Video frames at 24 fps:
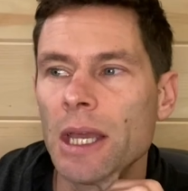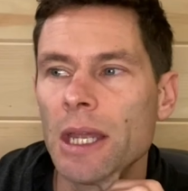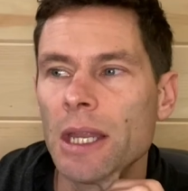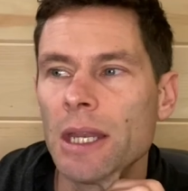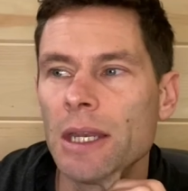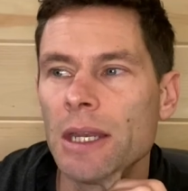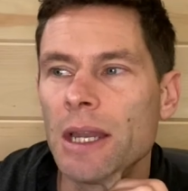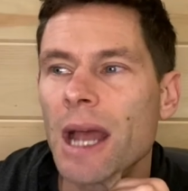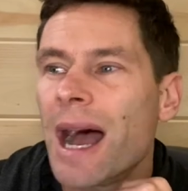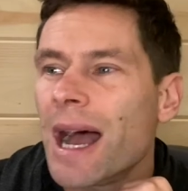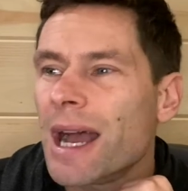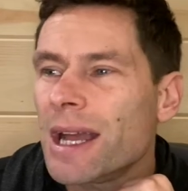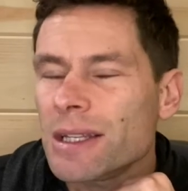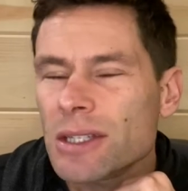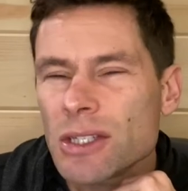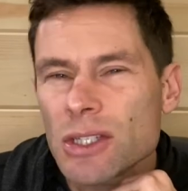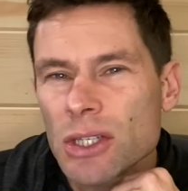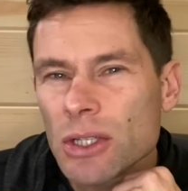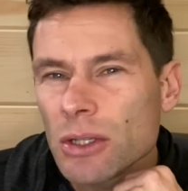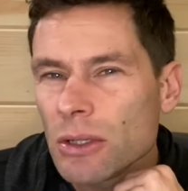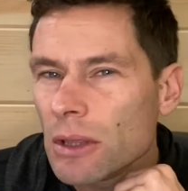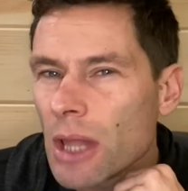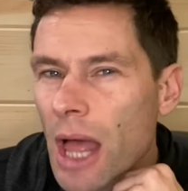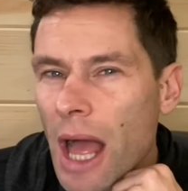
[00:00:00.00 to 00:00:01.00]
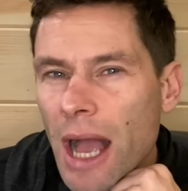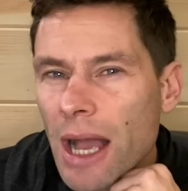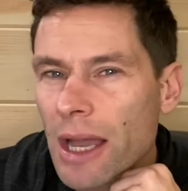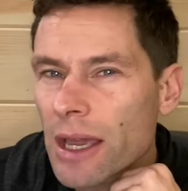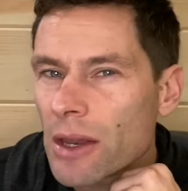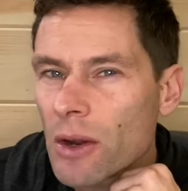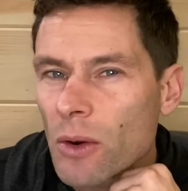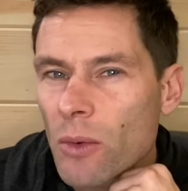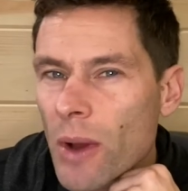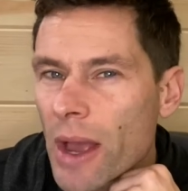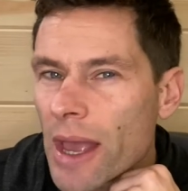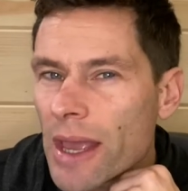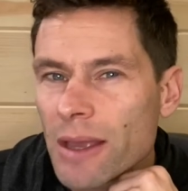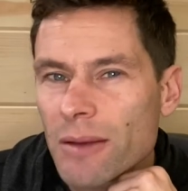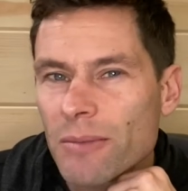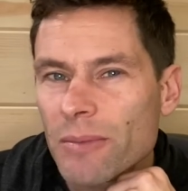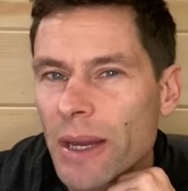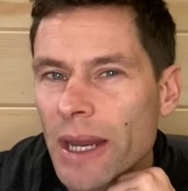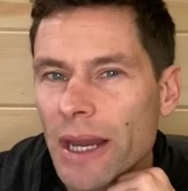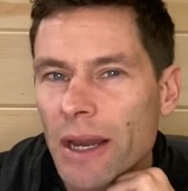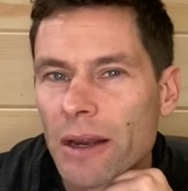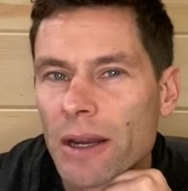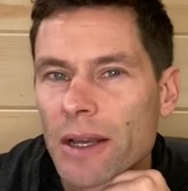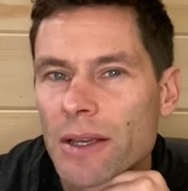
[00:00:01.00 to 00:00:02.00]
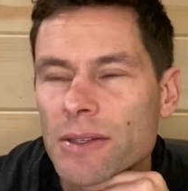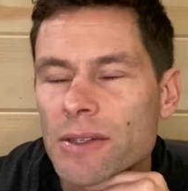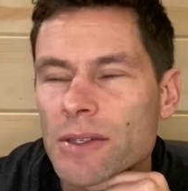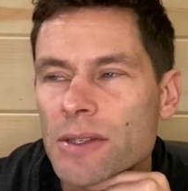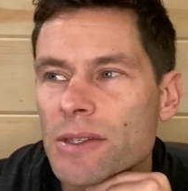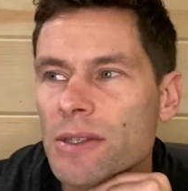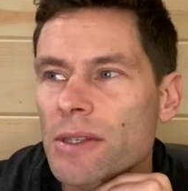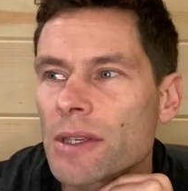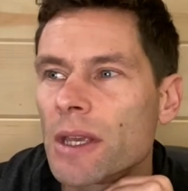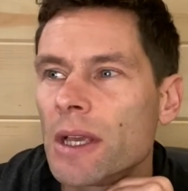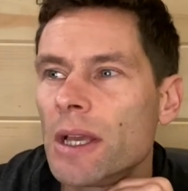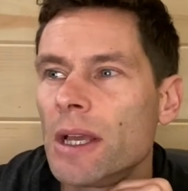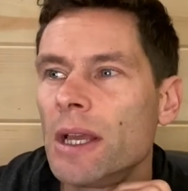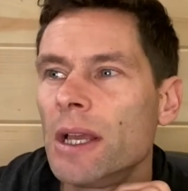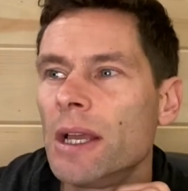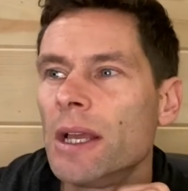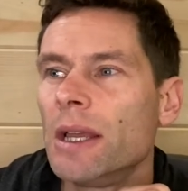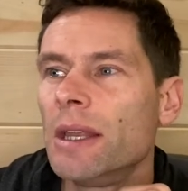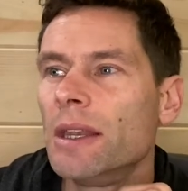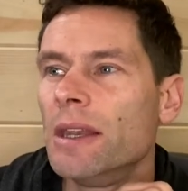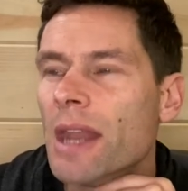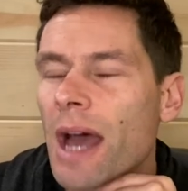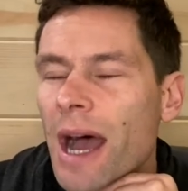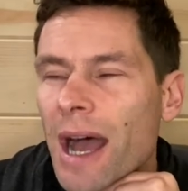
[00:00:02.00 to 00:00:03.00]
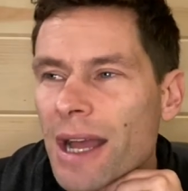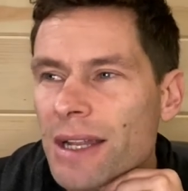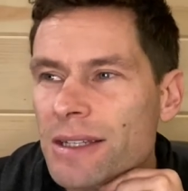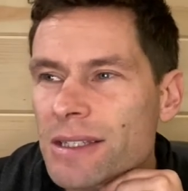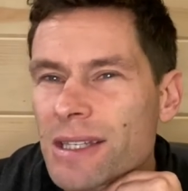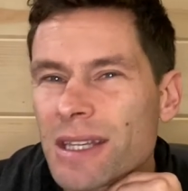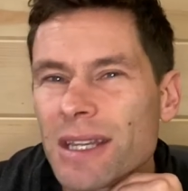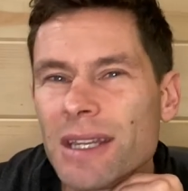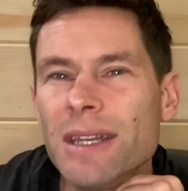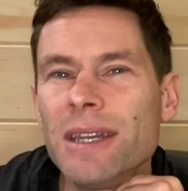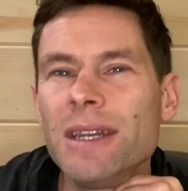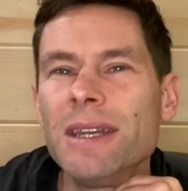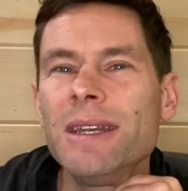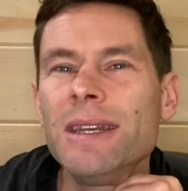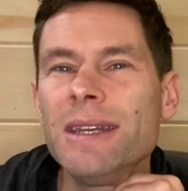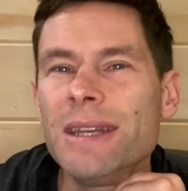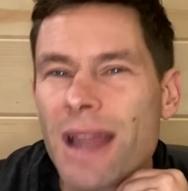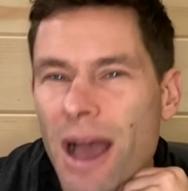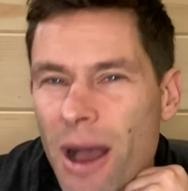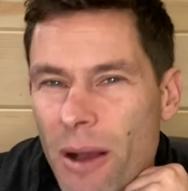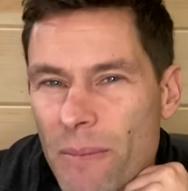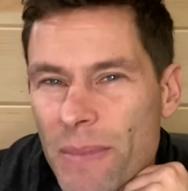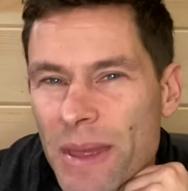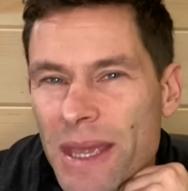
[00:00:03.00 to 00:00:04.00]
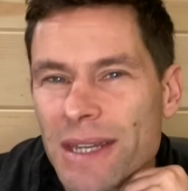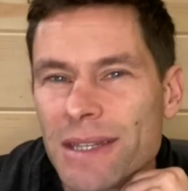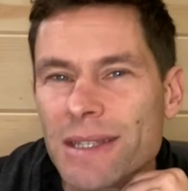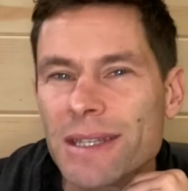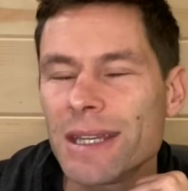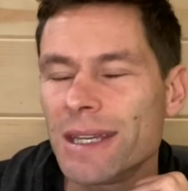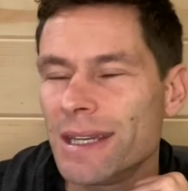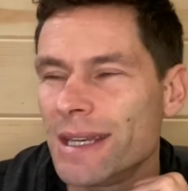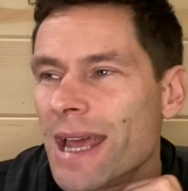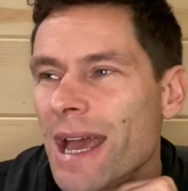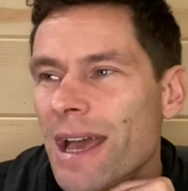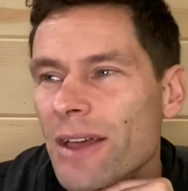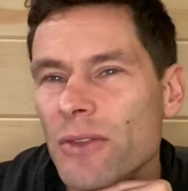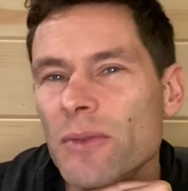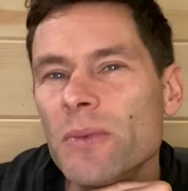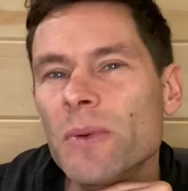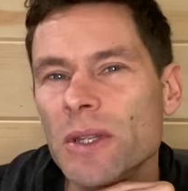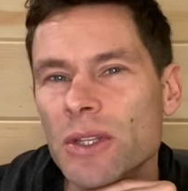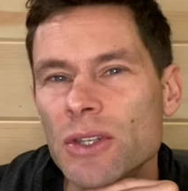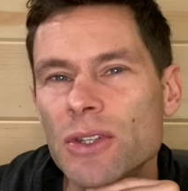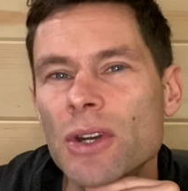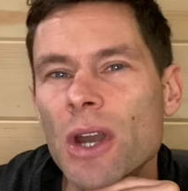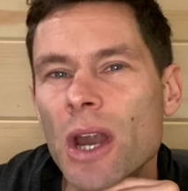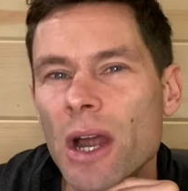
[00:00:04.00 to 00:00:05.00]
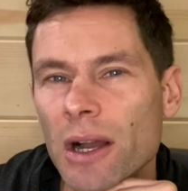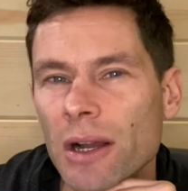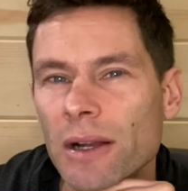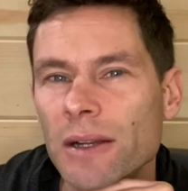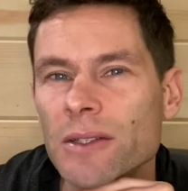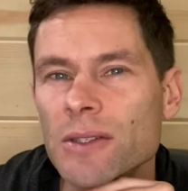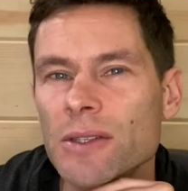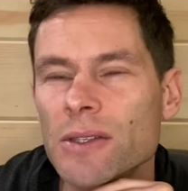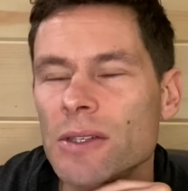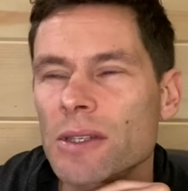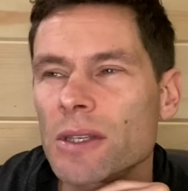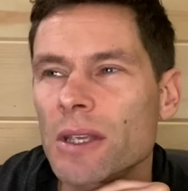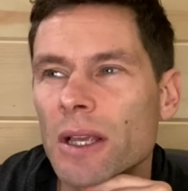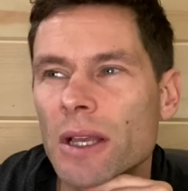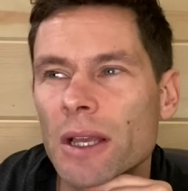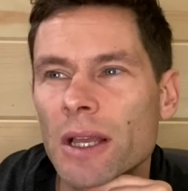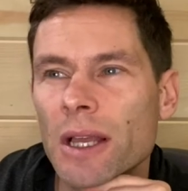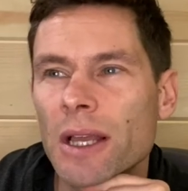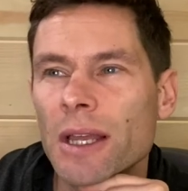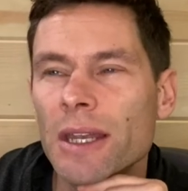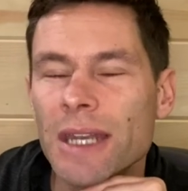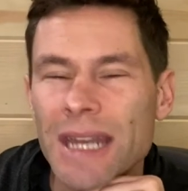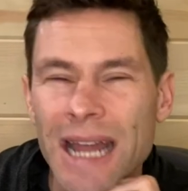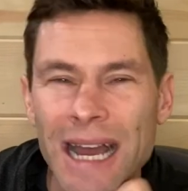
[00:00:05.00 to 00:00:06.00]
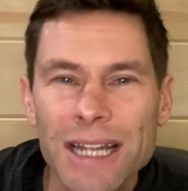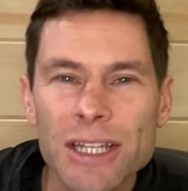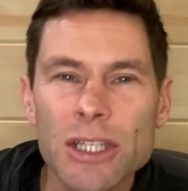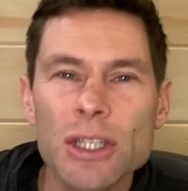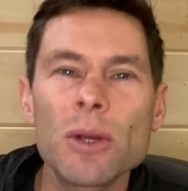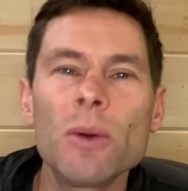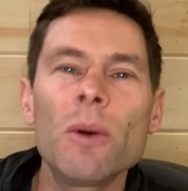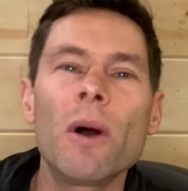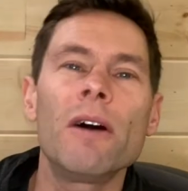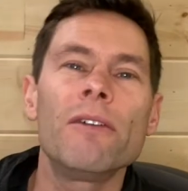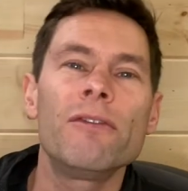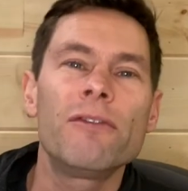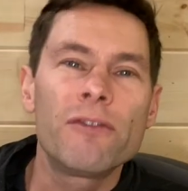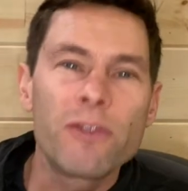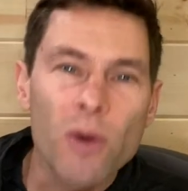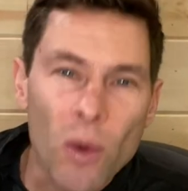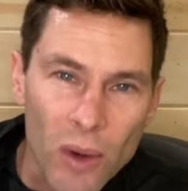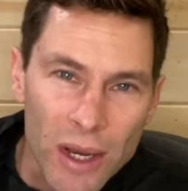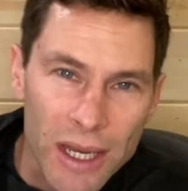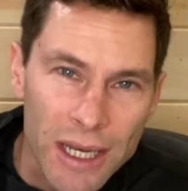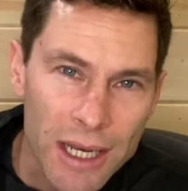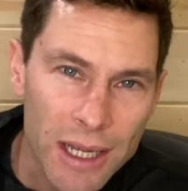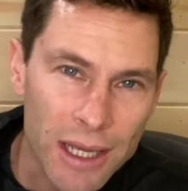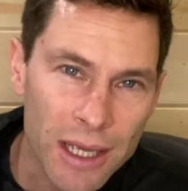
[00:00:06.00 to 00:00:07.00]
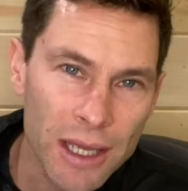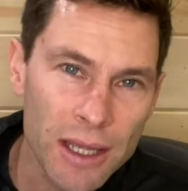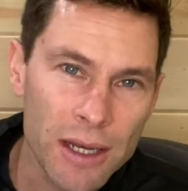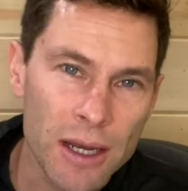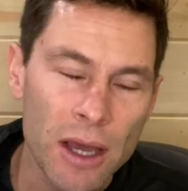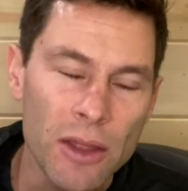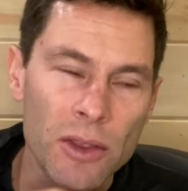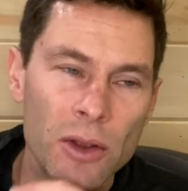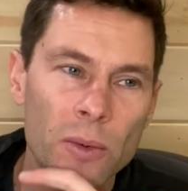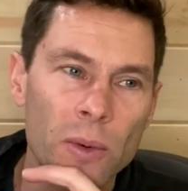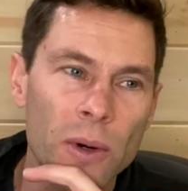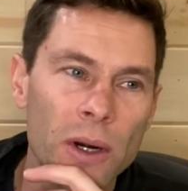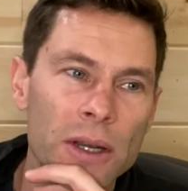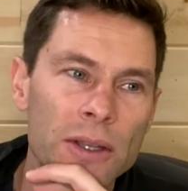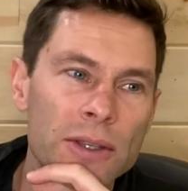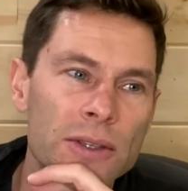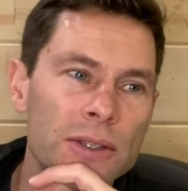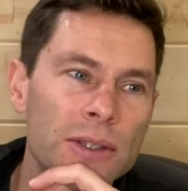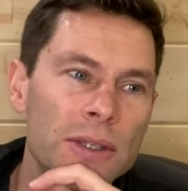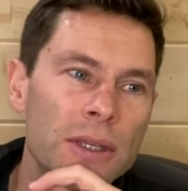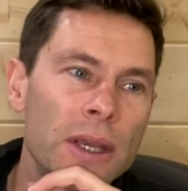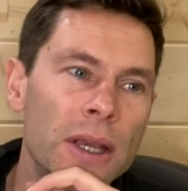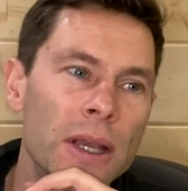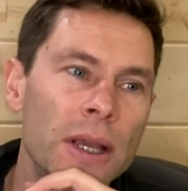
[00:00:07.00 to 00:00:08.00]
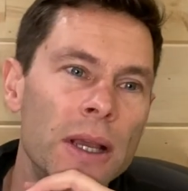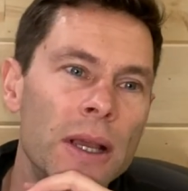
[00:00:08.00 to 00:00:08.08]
Not to lock it away in Paris, not to numb it to death with drugs, not to avoid it, in other words.